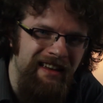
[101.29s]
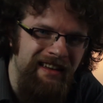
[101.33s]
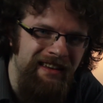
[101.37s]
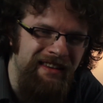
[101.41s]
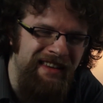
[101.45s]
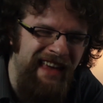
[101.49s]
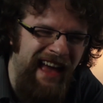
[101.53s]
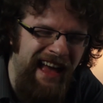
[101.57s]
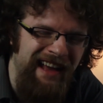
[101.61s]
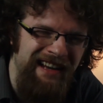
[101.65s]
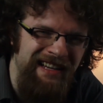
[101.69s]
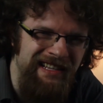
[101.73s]

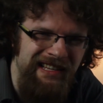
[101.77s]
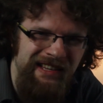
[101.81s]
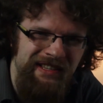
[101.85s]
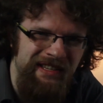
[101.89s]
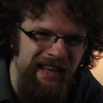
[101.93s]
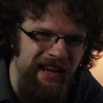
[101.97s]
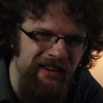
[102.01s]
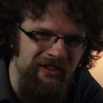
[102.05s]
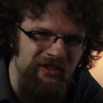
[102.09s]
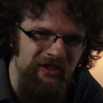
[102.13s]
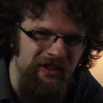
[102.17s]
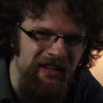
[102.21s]
Khan is
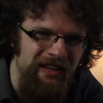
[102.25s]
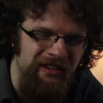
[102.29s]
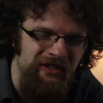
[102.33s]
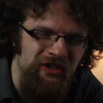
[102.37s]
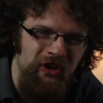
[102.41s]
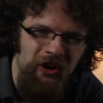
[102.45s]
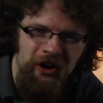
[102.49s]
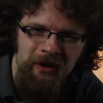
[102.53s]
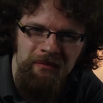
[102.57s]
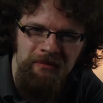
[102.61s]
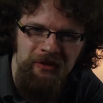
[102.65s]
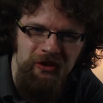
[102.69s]
essentially a
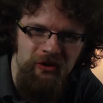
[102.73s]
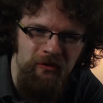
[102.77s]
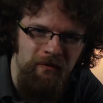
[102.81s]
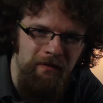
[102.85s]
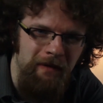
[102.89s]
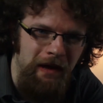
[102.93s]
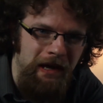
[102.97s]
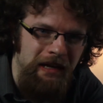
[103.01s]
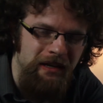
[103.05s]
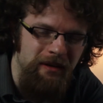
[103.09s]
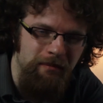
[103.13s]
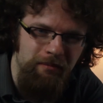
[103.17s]
term that you
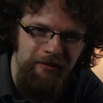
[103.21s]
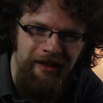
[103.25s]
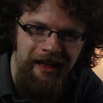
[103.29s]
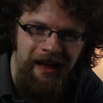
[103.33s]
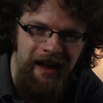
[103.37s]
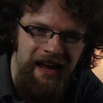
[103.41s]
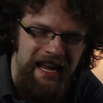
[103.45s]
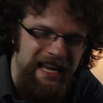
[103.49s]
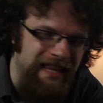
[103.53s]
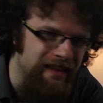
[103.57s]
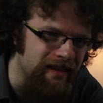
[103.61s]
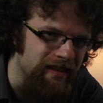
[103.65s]
find
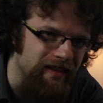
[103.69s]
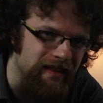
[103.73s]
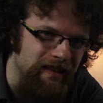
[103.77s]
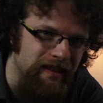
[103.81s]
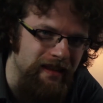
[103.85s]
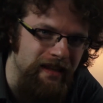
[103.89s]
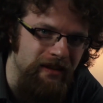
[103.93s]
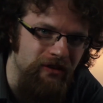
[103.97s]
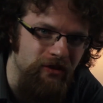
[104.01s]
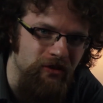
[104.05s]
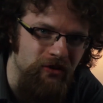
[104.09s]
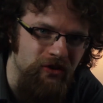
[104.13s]
applied to the
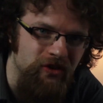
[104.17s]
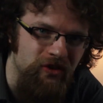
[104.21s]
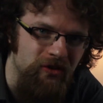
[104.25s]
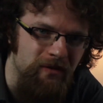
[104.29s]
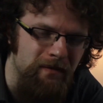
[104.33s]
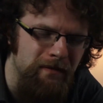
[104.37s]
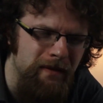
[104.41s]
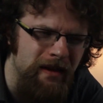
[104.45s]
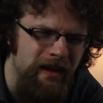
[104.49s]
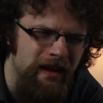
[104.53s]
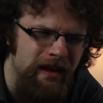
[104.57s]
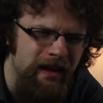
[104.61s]
leaders
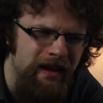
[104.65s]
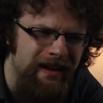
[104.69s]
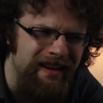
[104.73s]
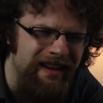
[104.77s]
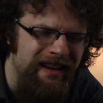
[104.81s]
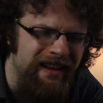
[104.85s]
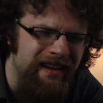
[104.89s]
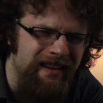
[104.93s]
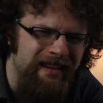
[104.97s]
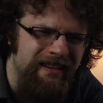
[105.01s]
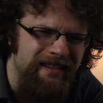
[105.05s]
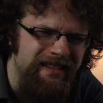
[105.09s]
of
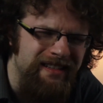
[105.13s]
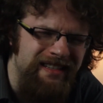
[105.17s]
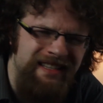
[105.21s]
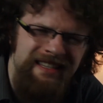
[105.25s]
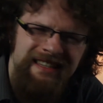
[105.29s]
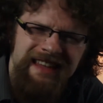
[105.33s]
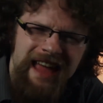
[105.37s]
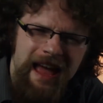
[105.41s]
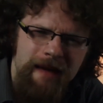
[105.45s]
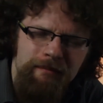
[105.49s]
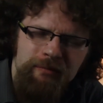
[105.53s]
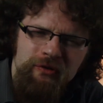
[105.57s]

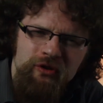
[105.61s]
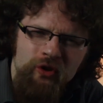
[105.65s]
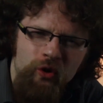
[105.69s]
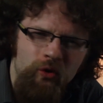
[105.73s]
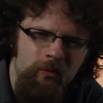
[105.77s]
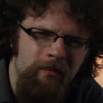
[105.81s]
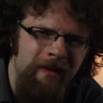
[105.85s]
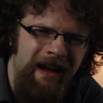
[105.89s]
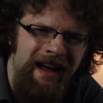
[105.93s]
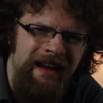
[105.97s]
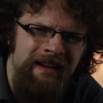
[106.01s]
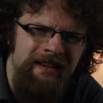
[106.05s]
steppe
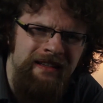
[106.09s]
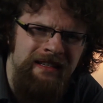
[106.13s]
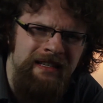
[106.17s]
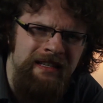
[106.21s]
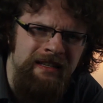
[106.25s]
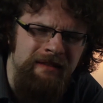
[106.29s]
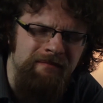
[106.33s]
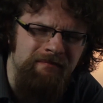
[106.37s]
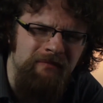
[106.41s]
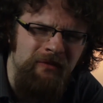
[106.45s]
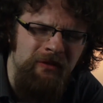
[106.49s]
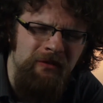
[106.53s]

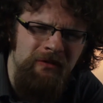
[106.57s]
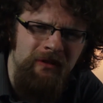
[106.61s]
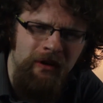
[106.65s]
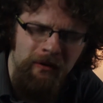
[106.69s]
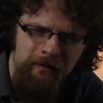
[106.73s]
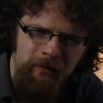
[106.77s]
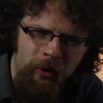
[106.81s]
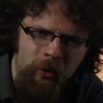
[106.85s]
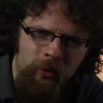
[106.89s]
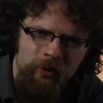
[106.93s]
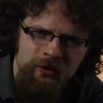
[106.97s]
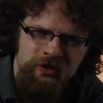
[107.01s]
nomads of
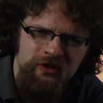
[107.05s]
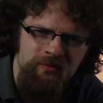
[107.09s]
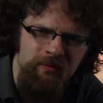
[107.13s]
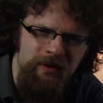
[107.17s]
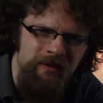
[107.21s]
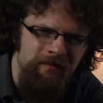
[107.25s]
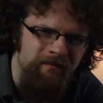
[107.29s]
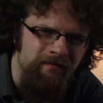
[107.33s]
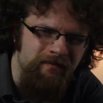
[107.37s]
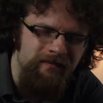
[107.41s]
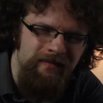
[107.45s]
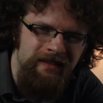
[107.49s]

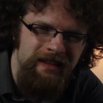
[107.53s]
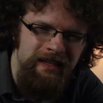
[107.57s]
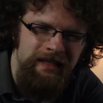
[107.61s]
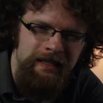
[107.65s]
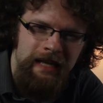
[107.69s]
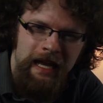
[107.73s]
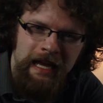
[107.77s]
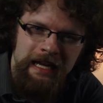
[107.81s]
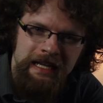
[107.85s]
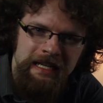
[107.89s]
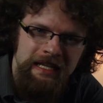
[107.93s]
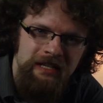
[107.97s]
horsemen. These
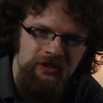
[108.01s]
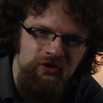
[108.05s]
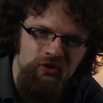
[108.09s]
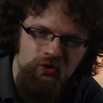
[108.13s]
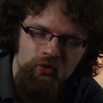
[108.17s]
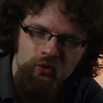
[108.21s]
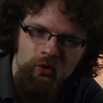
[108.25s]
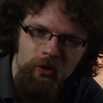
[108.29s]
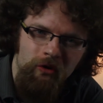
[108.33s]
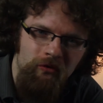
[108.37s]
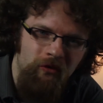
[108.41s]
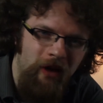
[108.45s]
guys
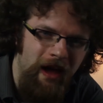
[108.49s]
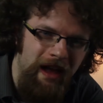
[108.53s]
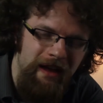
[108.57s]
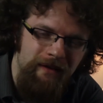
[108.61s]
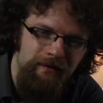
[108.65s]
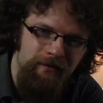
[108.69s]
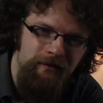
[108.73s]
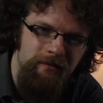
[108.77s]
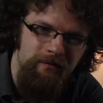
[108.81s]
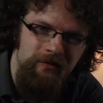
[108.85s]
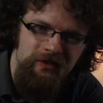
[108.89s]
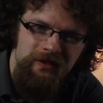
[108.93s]
who arrive
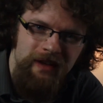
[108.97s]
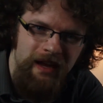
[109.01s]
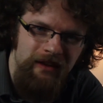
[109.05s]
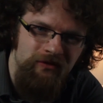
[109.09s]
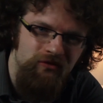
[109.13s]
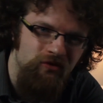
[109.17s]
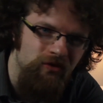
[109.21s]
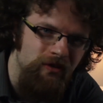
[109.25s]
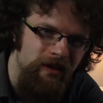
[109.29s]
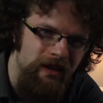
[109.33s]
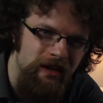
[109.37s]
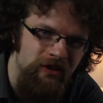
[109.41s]
from
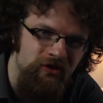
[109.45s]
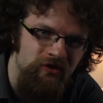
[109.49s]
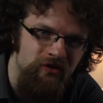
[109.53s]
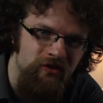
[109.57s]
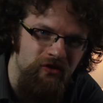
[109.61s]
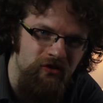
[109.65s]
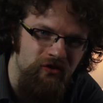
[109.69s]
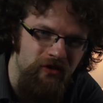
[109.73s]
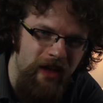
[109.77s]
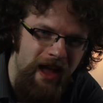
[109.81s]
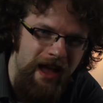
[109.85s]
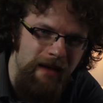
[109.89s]
Central Asian
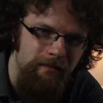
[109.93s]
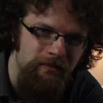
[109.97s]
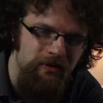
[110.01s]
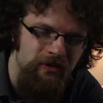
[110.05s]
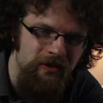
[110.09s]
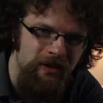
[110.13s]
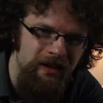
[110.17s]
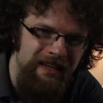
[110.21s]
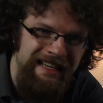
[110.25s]
steppes